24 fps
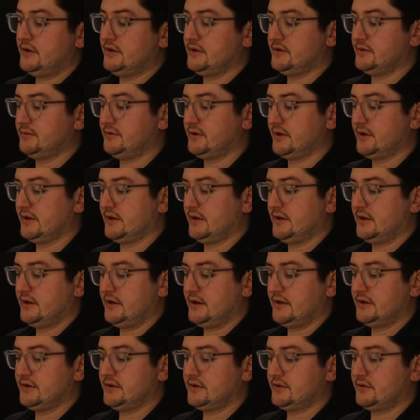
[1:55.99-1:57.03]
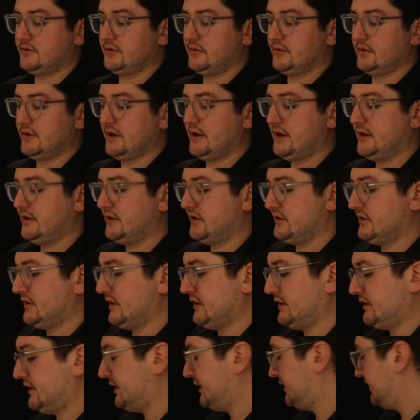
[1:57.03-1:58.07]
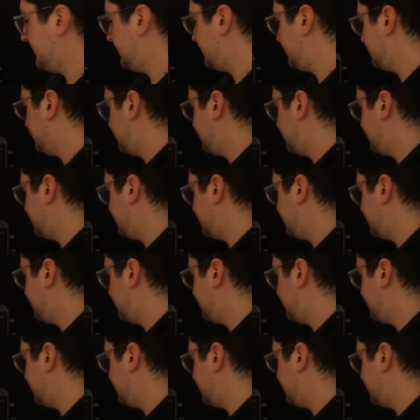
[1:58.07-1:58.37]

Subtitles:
Just want to unscrew that gently.